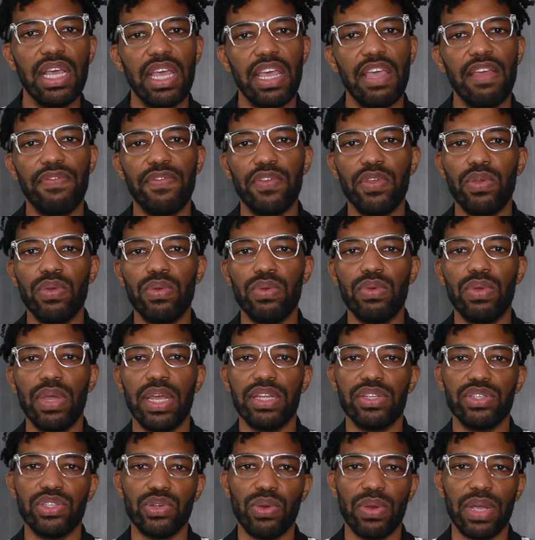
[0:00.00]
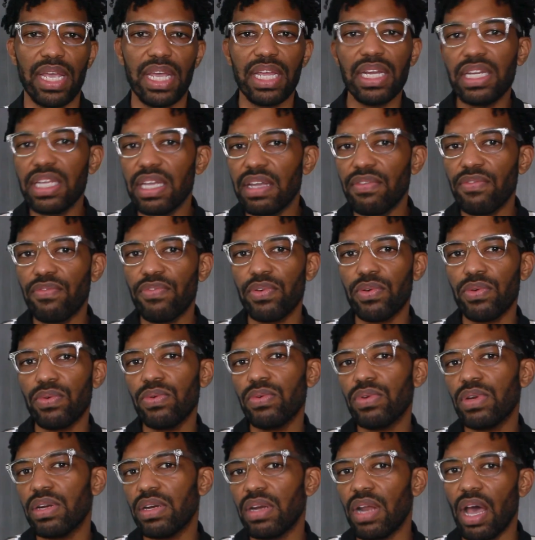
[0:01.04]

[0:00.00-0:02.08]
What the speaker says: If you enjoy Indian food,